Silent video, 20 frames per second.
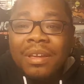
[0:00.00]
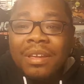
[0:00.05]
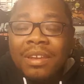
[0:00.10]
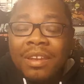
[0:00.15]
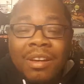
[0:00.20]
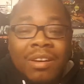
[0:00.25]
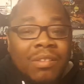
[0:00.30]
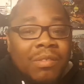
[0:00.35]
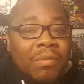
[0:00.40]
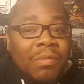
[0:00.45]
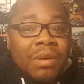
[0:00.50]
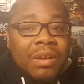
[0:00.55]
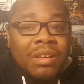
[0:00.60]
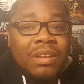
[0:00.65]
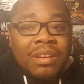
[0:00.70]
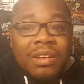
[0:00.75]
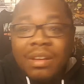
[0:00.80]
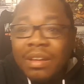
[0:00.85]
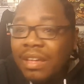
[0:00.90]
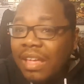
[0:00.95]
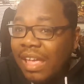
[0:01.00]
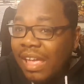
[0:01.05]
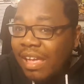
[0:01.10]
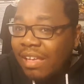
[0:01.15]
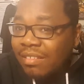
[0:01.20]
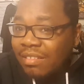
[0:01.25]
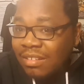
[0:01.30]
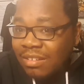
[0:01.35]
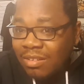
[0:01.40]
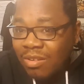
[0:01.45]
no, what could
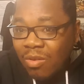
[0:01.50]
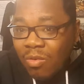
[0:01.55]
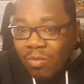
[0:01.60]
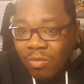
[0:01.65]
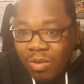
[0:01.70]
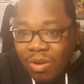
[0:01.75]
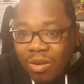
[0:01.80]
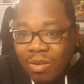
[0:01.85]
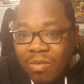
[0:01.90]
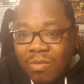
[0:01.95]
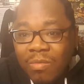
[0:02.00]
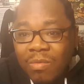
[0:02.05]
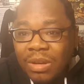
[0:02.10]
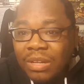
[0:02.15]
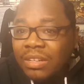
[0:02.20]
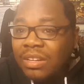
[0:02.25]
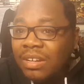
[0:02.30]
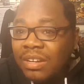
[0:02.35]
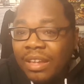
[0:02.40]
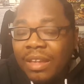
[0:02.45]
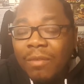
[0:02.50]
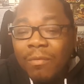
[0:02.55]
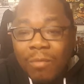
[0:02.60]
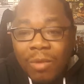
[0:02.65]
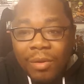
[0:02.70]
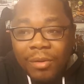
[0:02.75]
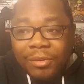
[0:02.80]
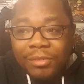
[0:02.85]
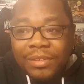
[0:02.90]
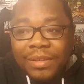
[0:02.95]
actually go wrong? What could get
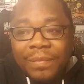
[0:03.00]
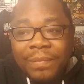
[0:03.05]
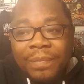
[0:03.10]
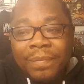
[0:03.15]
worse?